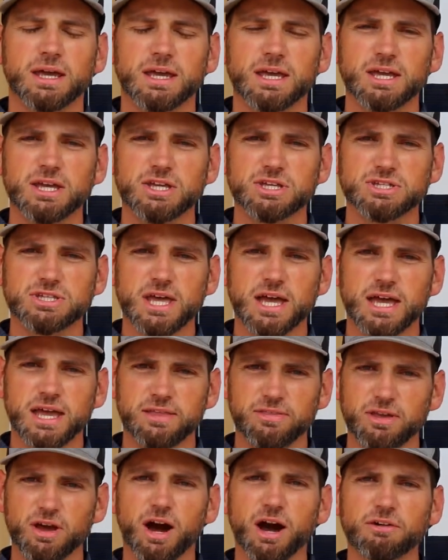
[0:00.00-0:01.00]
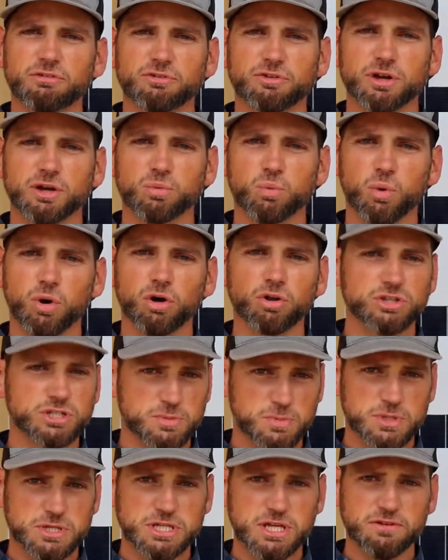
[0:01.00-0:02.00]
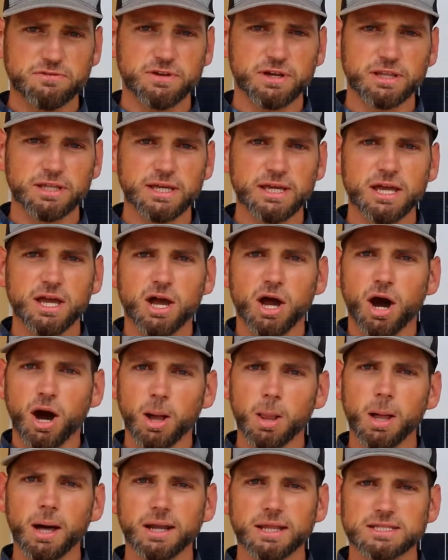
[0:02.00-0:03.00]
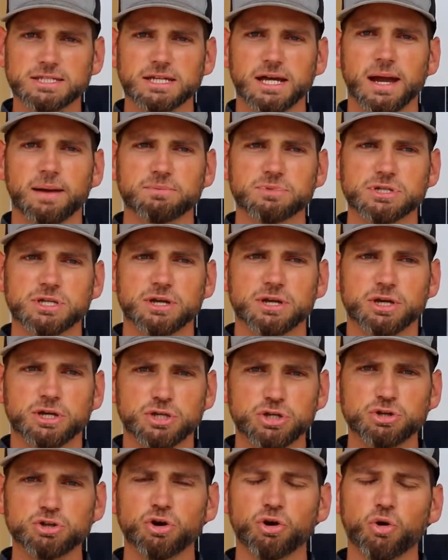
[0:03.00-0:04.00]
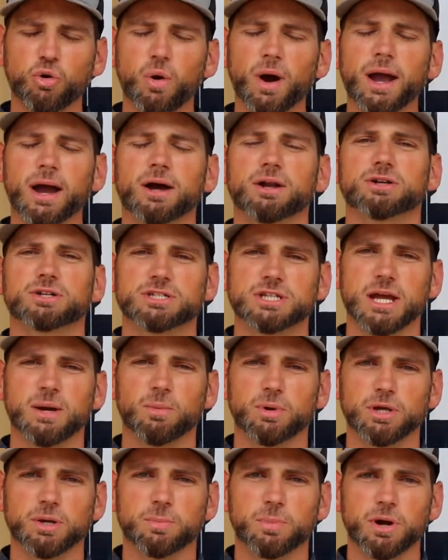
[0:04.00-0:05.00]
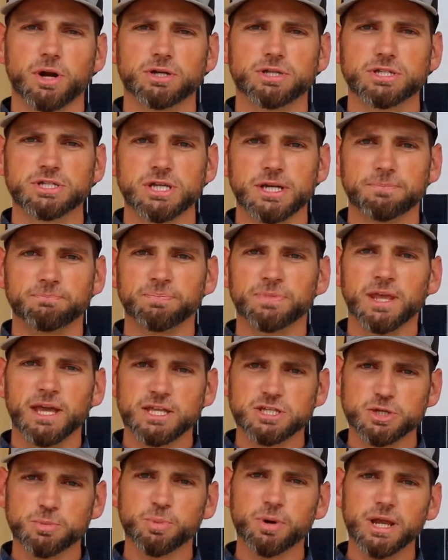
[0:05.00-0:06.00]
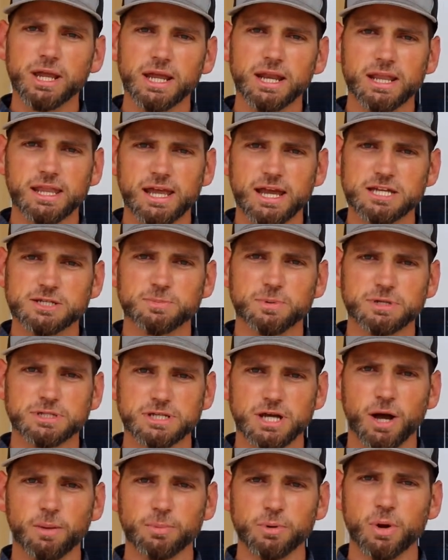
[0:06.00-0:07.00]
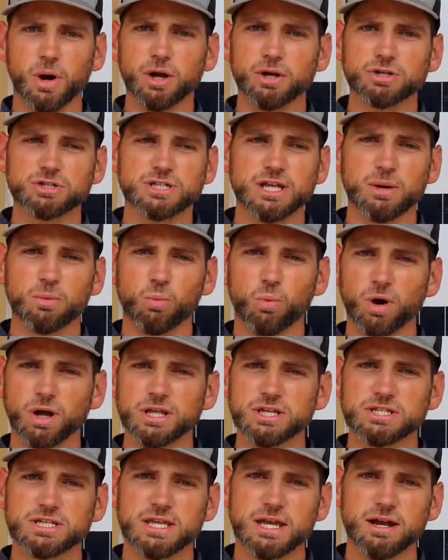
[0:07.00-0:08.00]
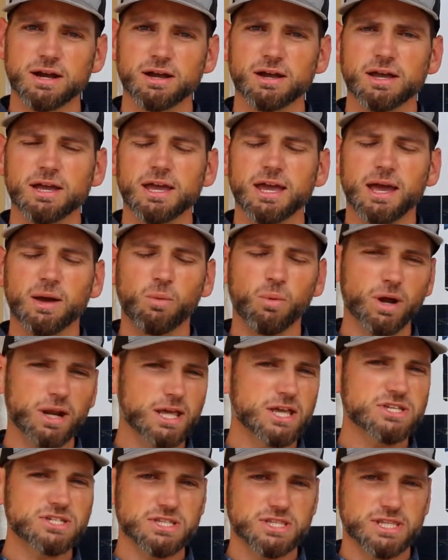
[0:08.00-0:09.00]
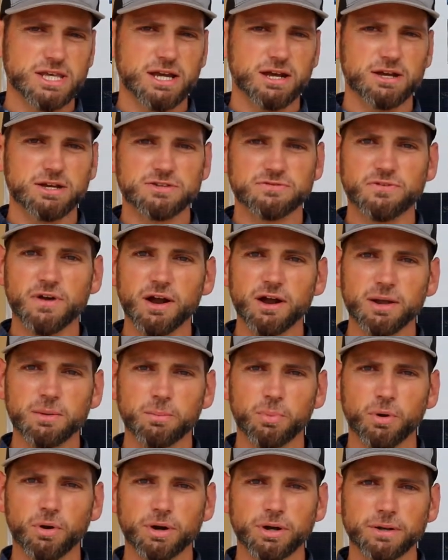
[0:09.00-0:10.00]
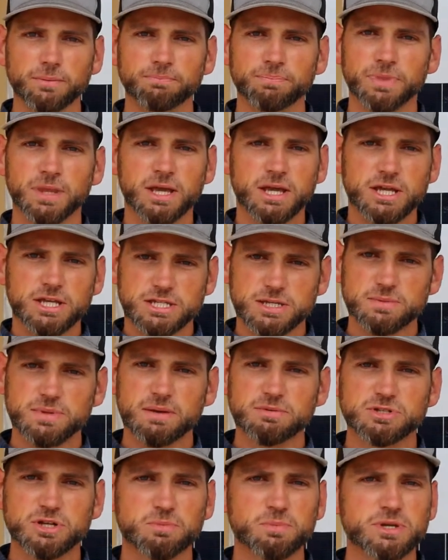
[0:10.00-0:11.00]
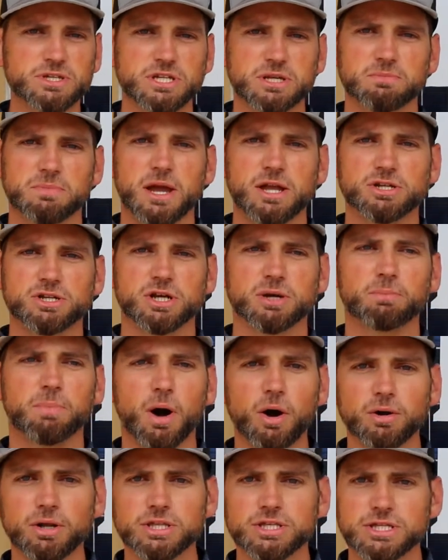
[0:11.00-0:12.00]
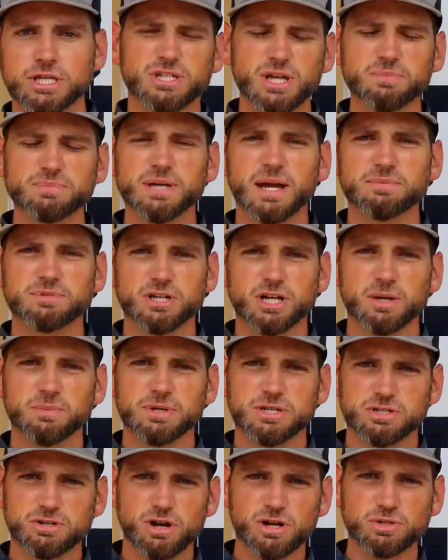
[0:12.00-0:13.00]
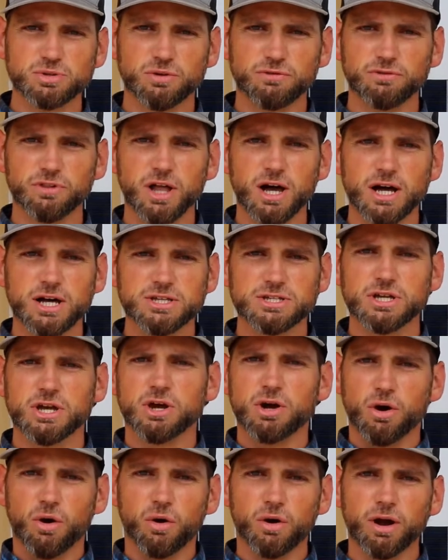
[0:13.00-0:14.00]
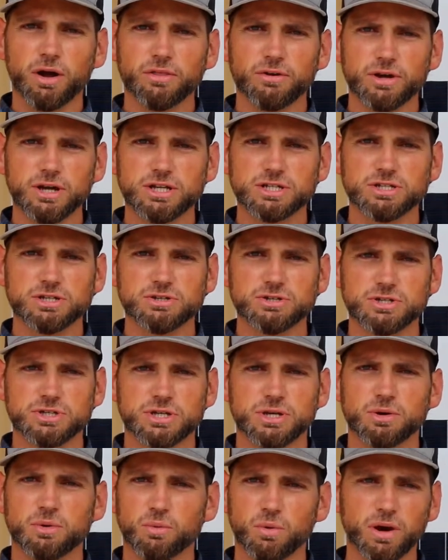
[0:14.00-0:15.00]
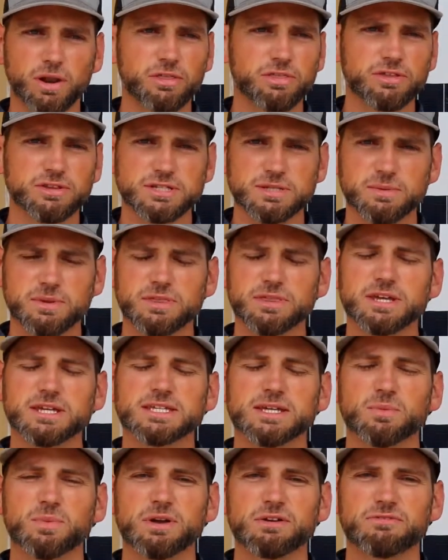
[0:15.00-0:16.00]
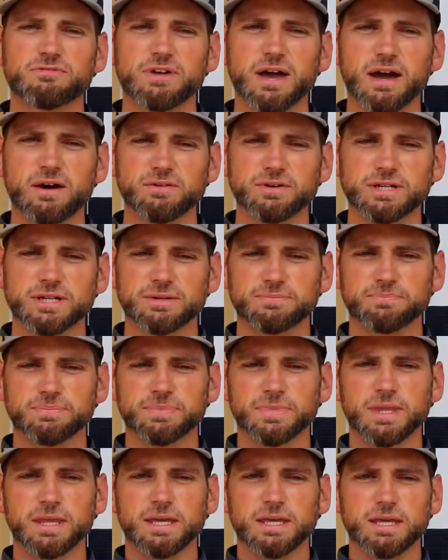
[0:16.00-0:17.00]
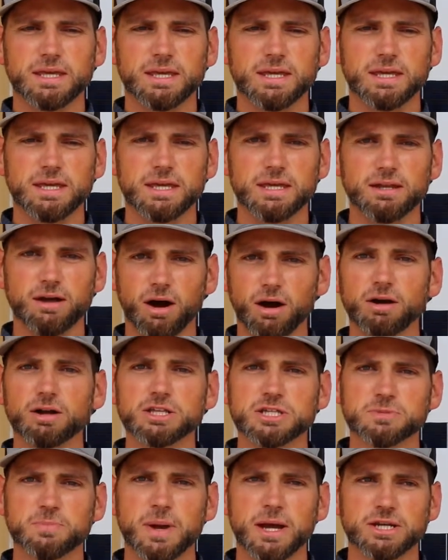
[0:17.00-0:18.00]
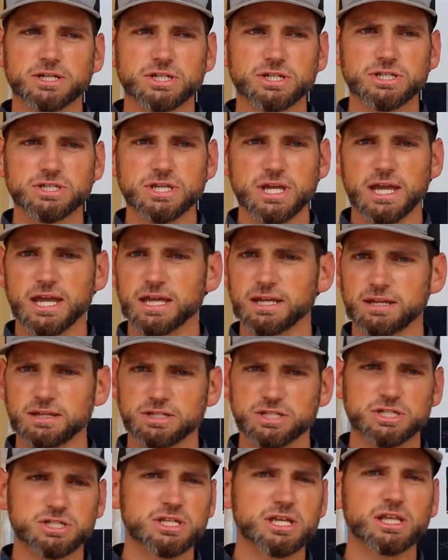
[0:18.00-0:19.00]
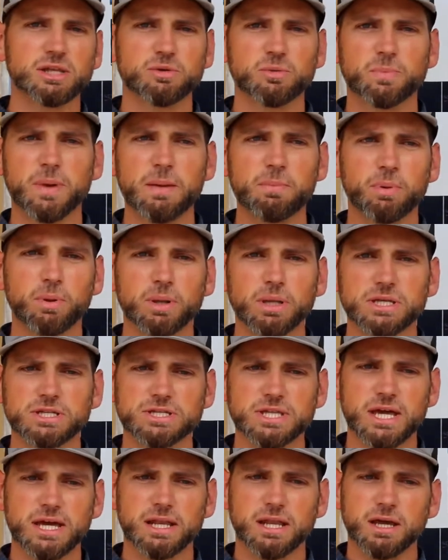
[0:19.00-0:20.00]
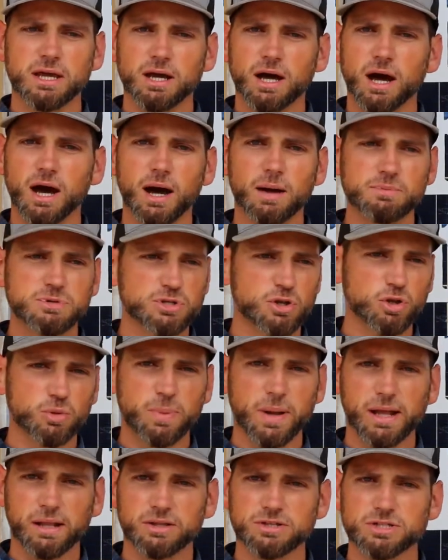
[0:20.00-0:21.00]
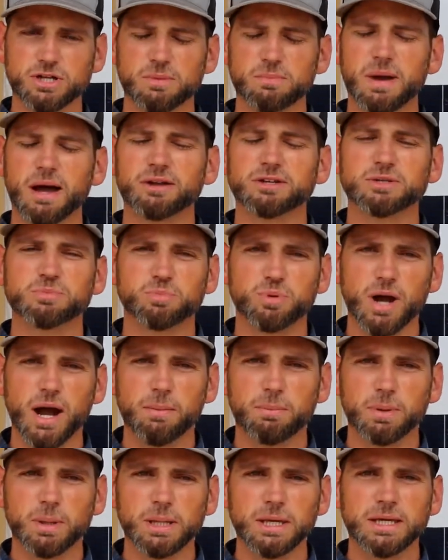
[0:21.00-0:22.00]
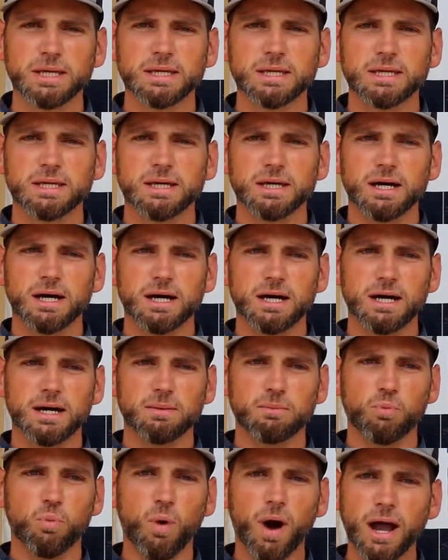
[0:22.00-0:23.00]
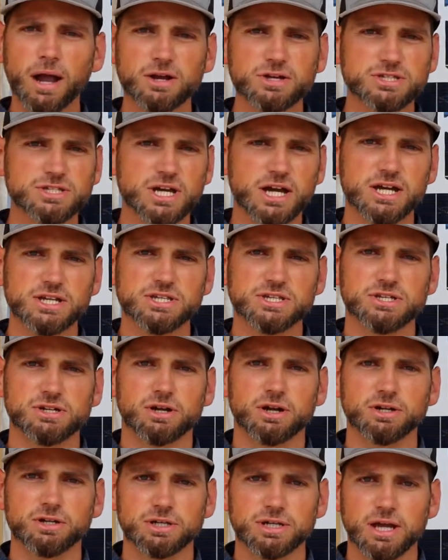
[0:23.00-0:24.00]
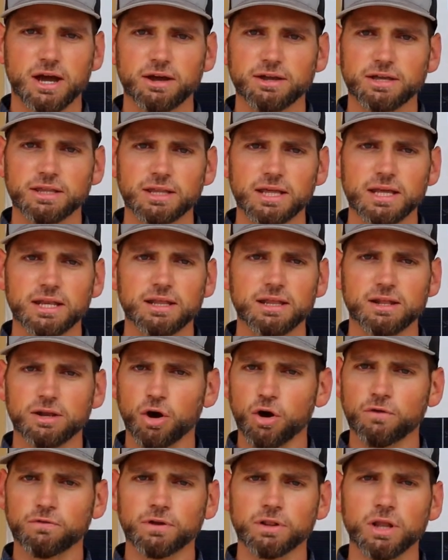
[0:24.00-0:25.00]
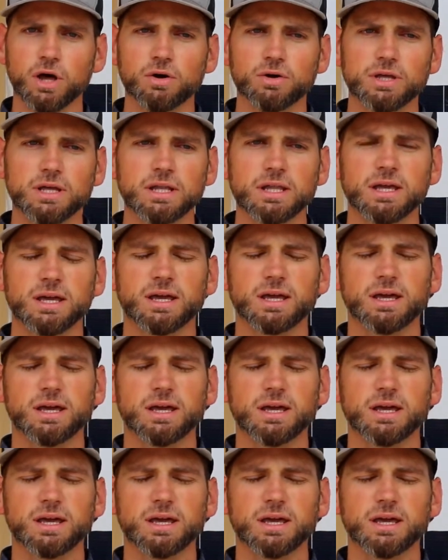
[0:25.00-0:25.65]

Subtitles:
is that in the off-grid world specifically, a lot of times you don't quite understand what you're purchasing. And so bringing in an expert to help you understand what is there and what isn't there is very important. Sometimes you're missing major components, sometimes there can be structural flaws or other issues. Some of the things that we have found in our inspections and in just dealing with people is that solar panels aren't mounted properly, wire sizes are undercalculated and overloaded.